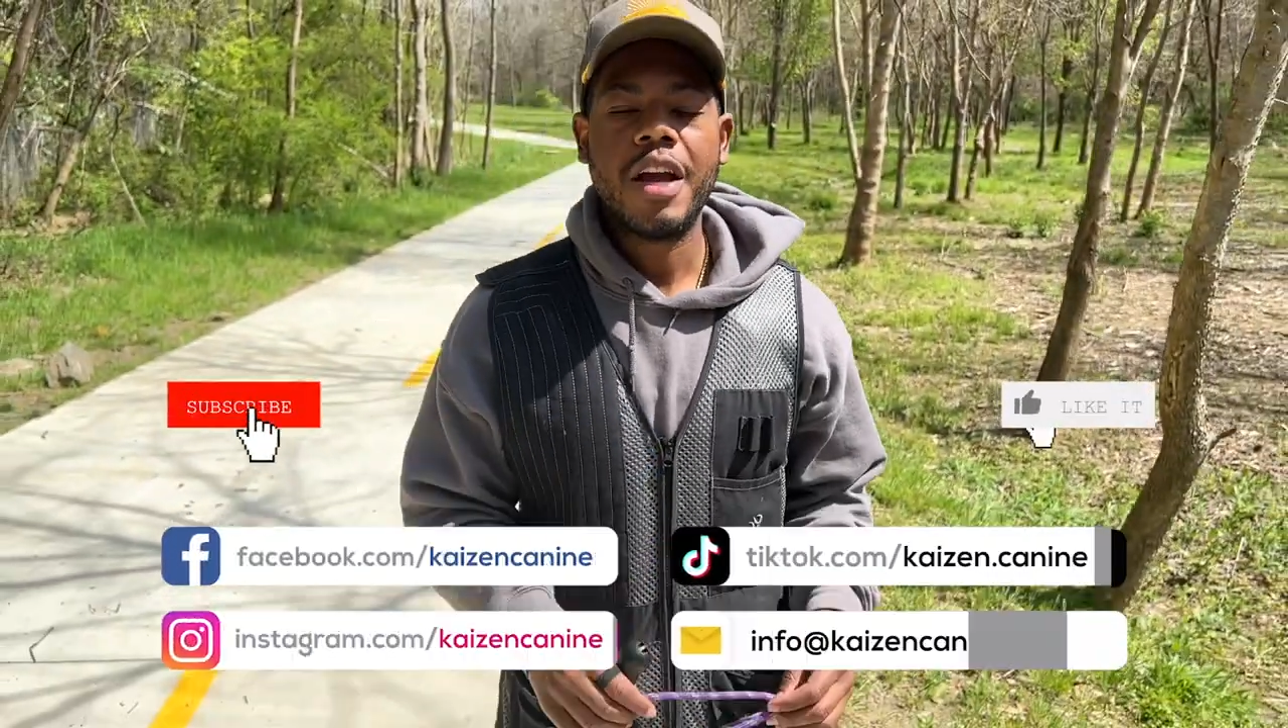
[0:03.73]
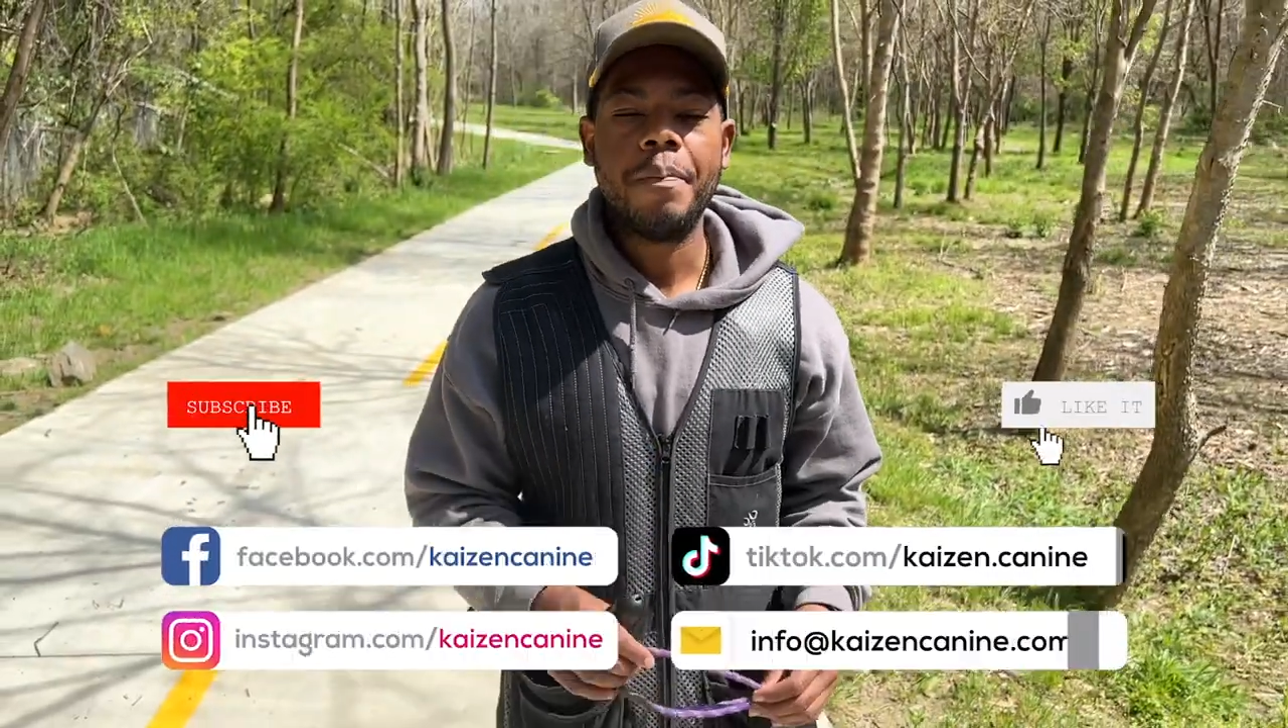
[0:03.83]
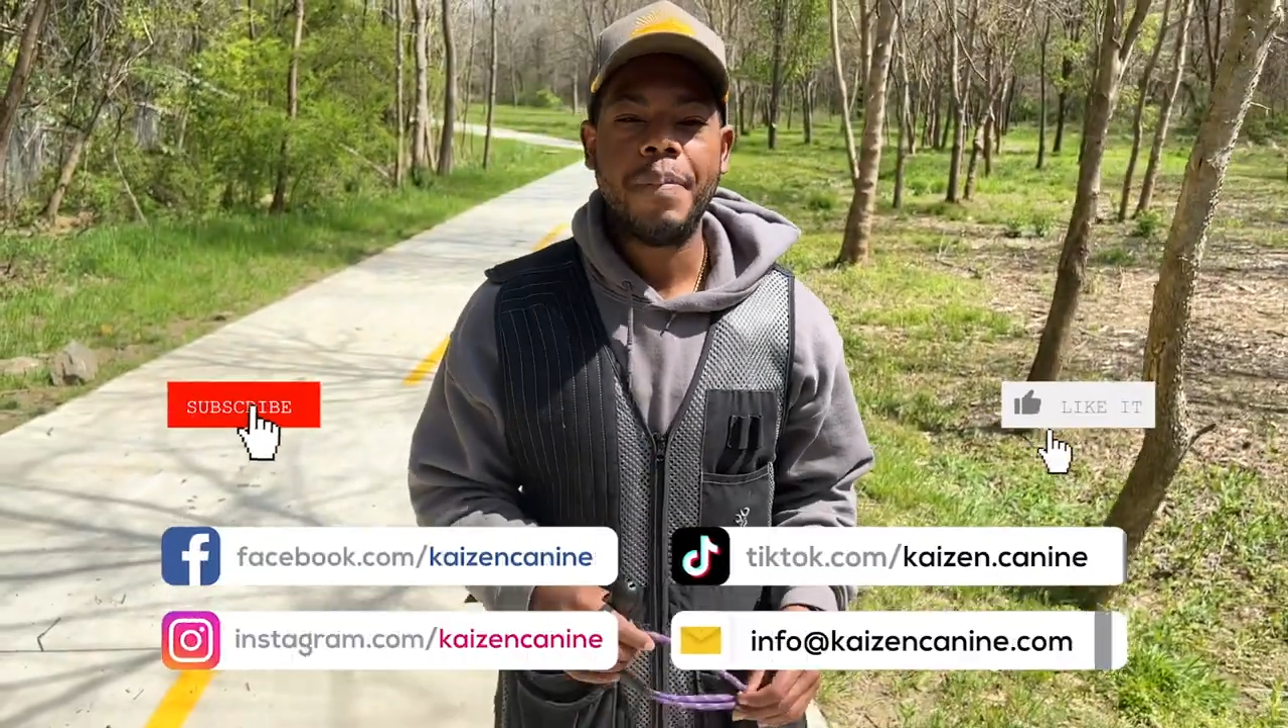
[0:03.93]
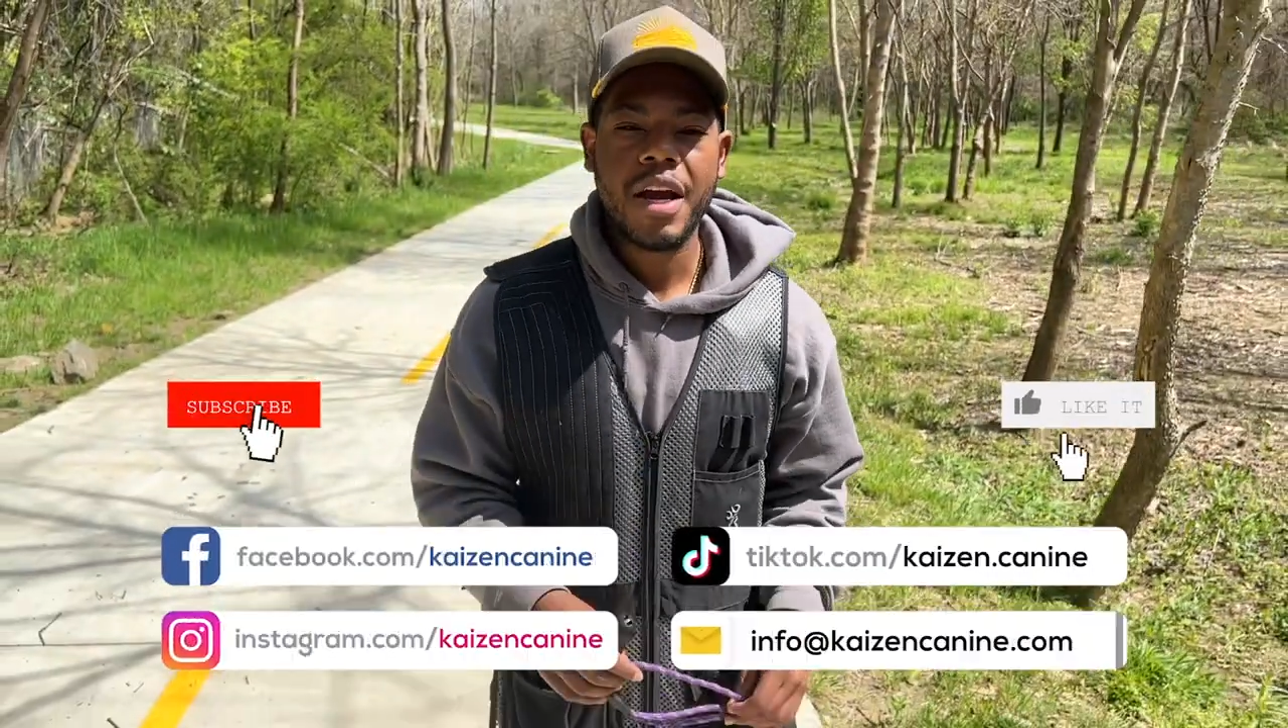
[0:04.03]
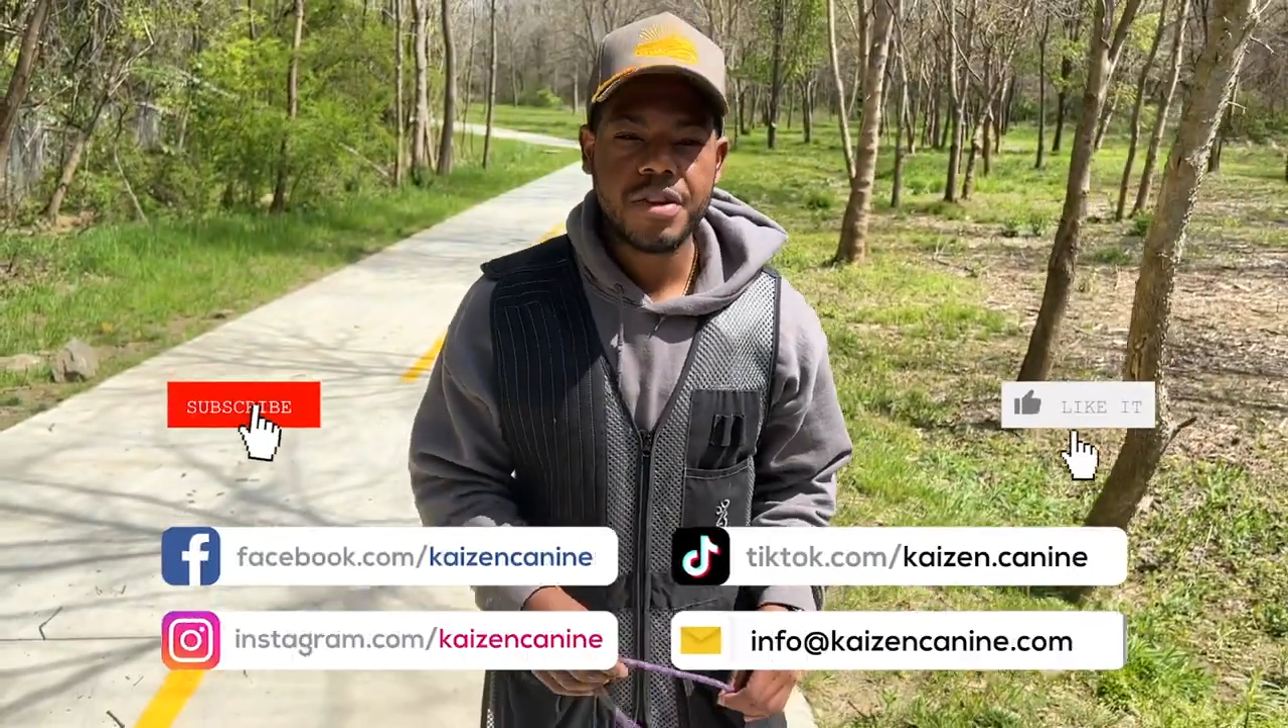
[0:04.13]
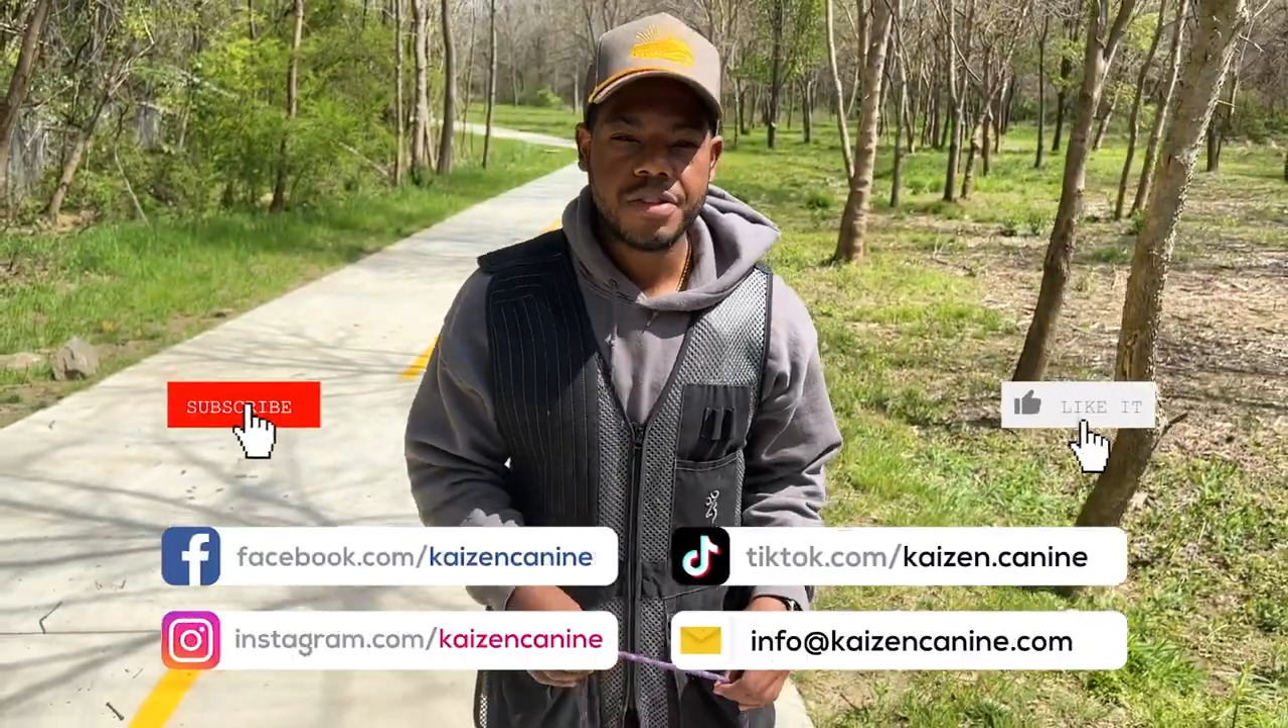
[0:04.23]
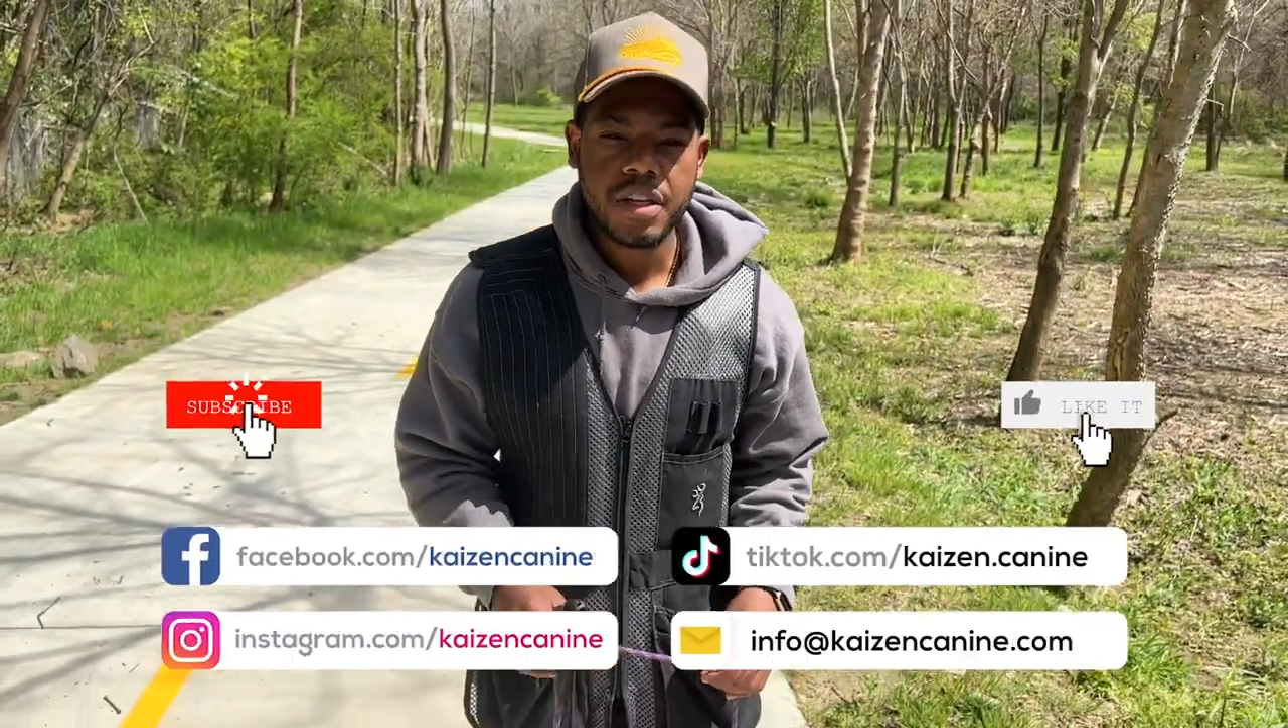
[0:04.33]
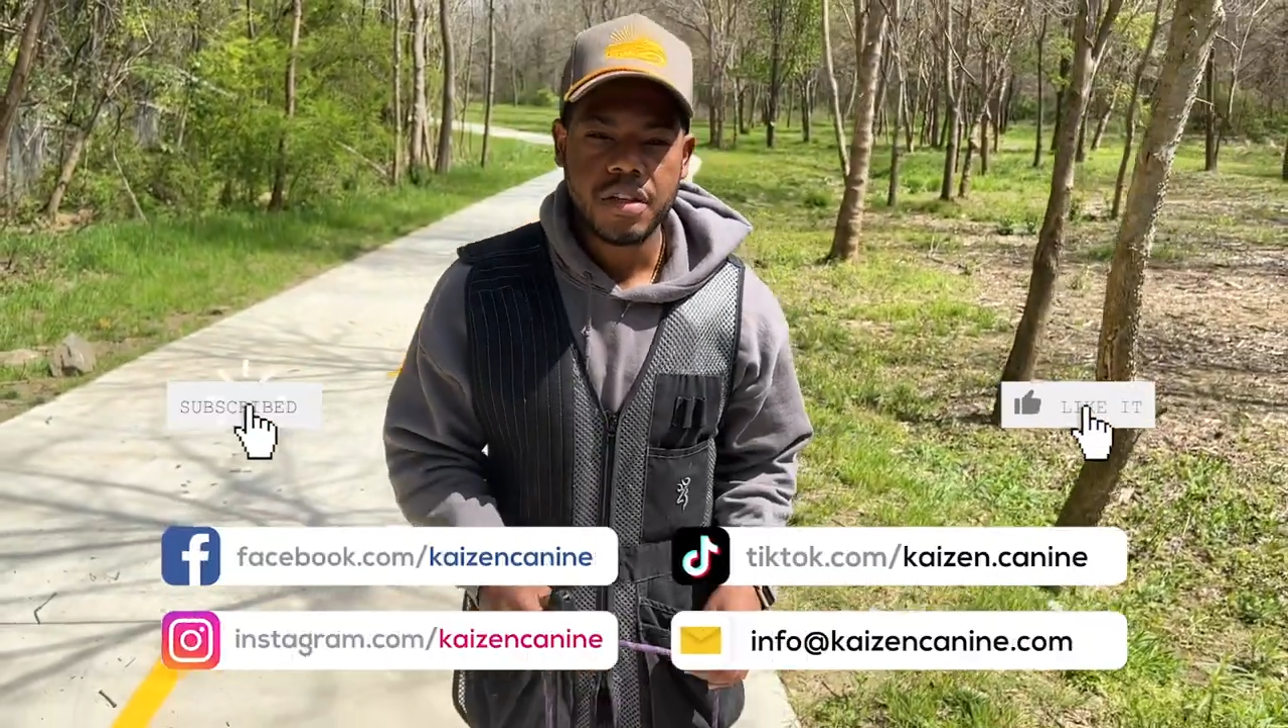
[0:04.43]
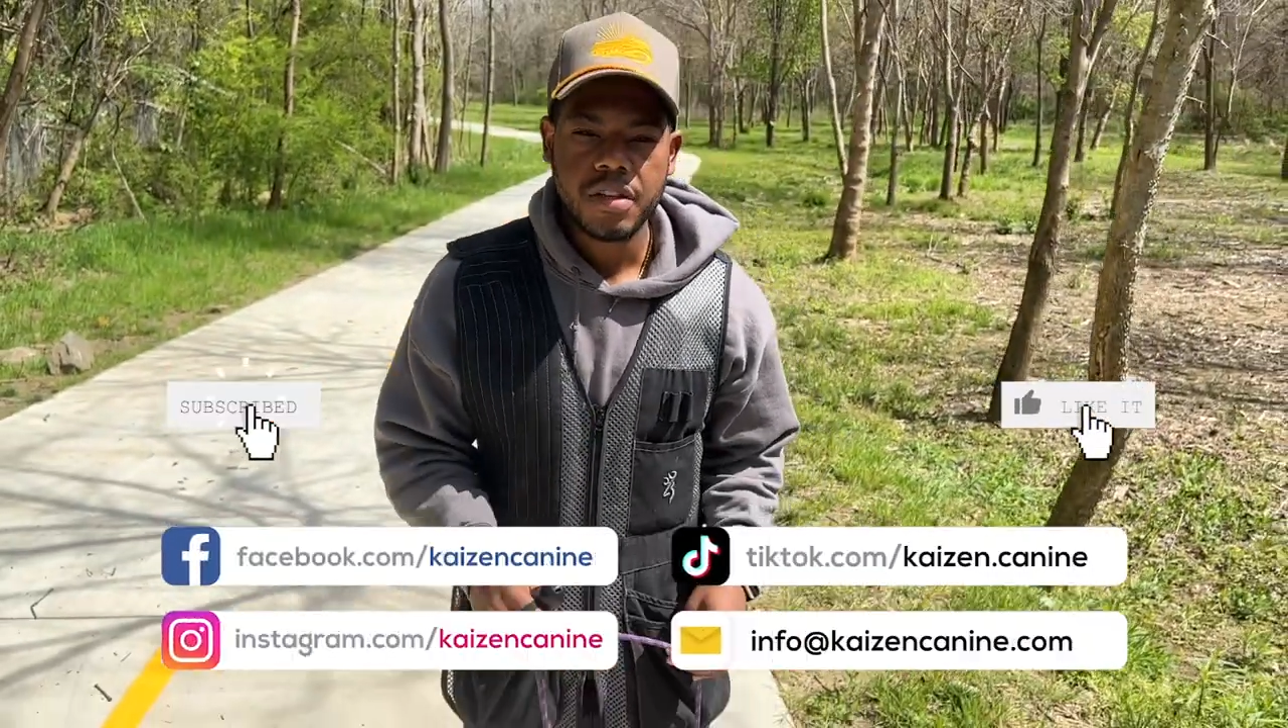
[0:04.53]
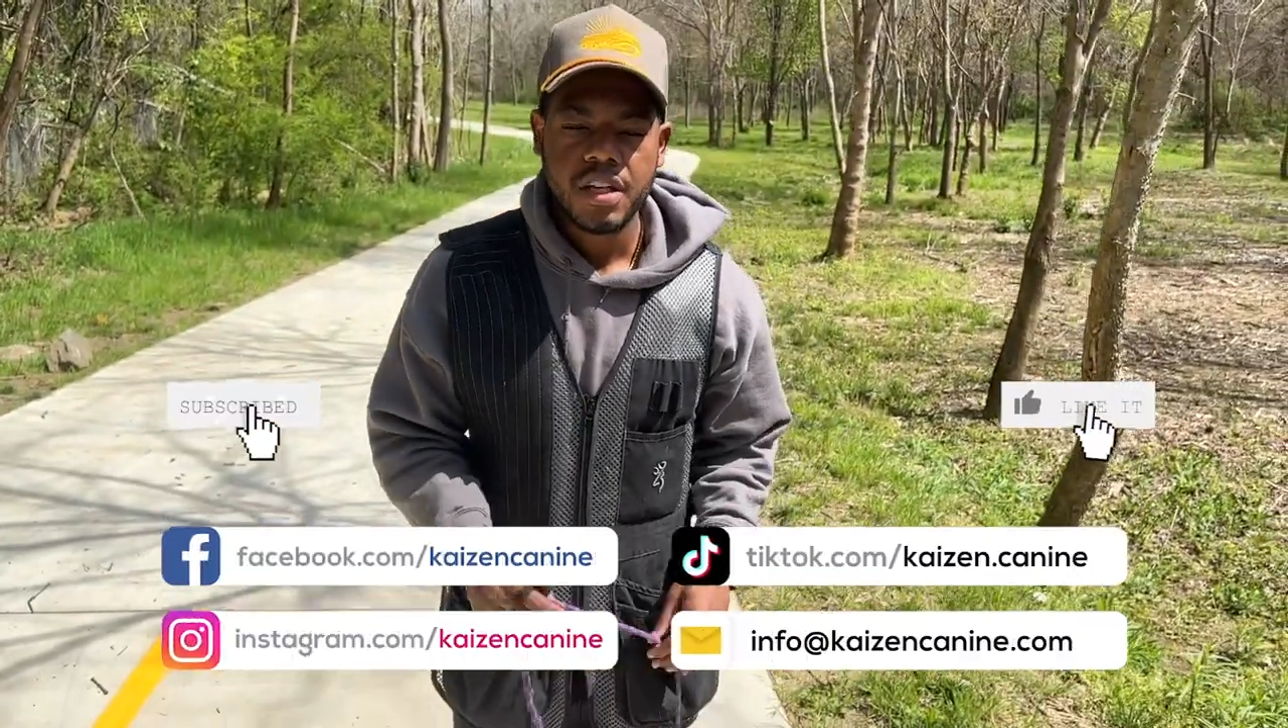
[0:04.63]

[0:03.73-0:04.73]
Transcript: embarrassing,